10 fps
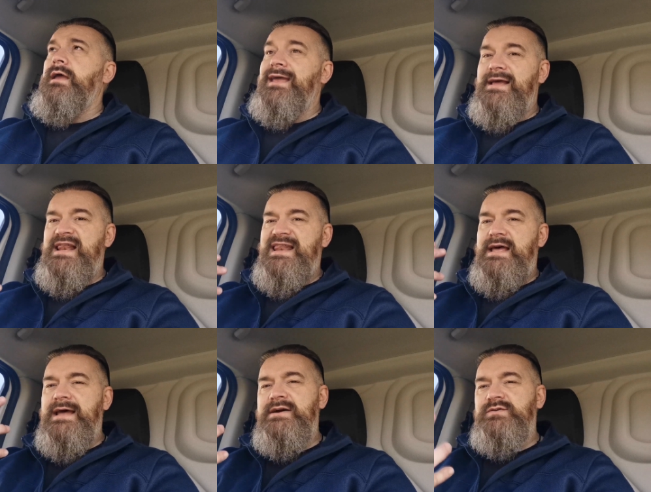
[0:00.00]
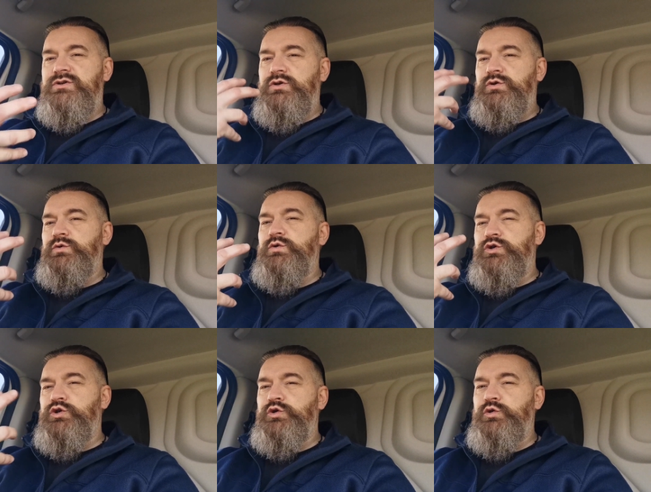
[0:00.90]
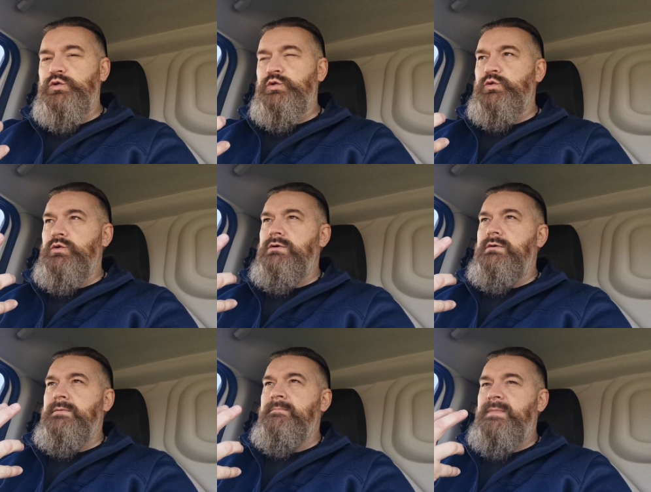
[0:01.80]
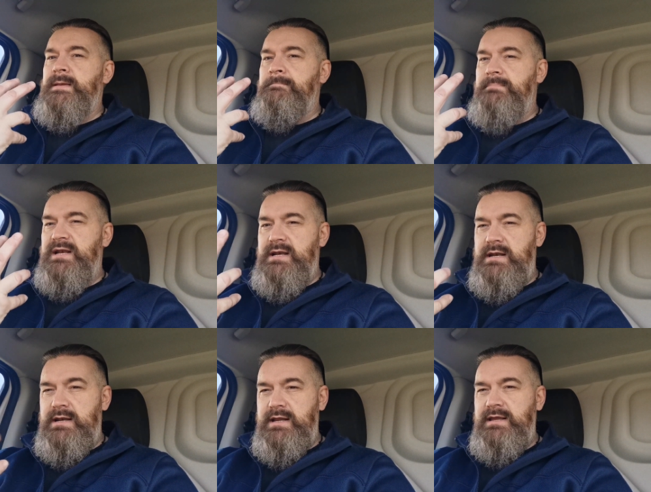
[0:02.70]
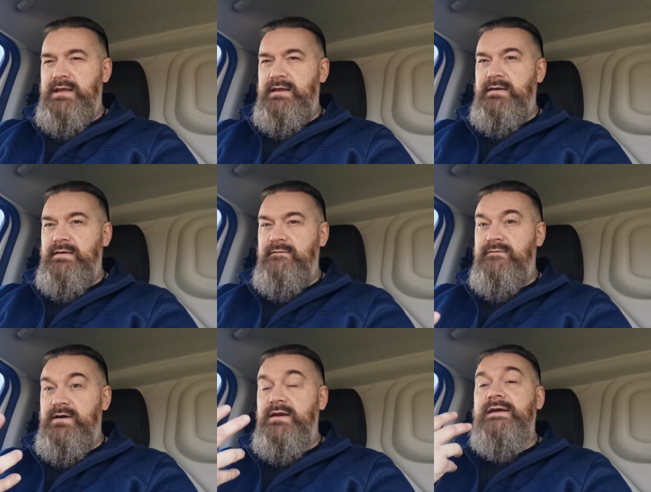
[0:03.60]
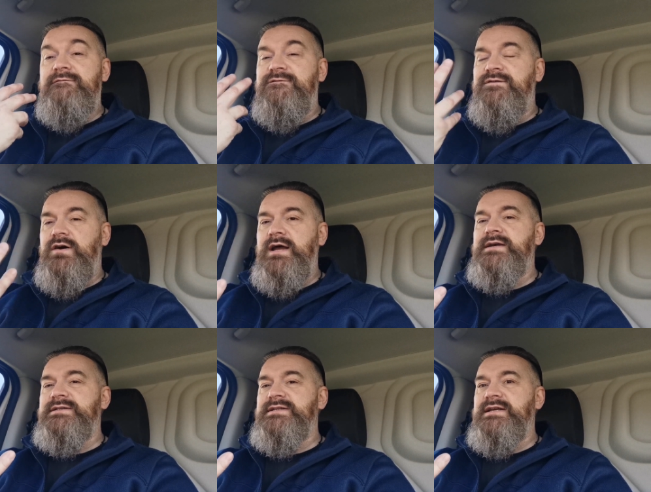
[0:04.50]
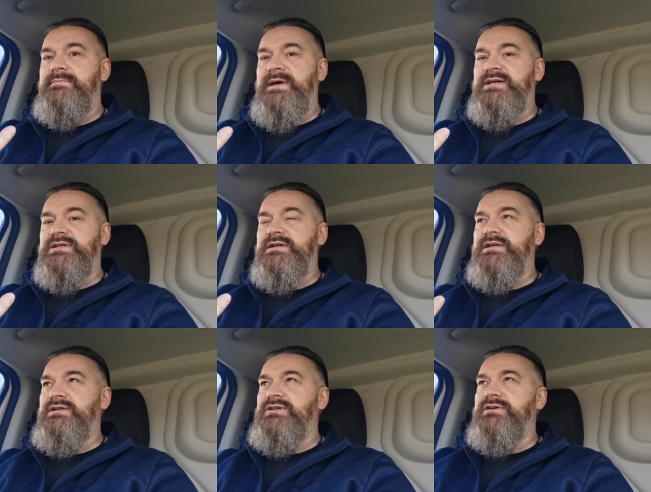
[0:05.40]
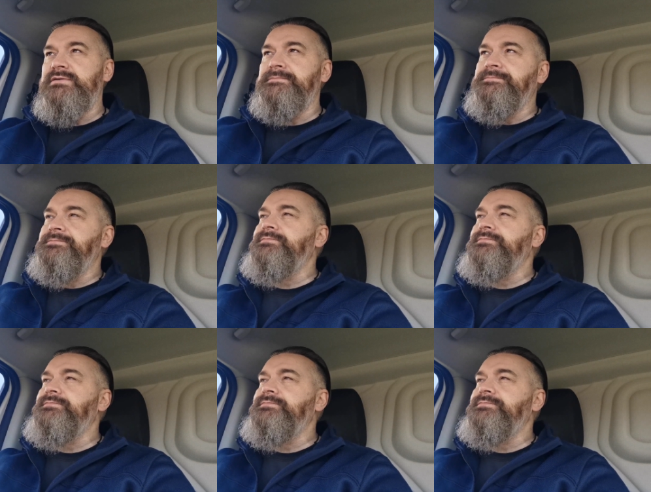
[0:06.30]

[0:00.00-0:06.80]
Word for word: it allows you to believe and it fires the imagination.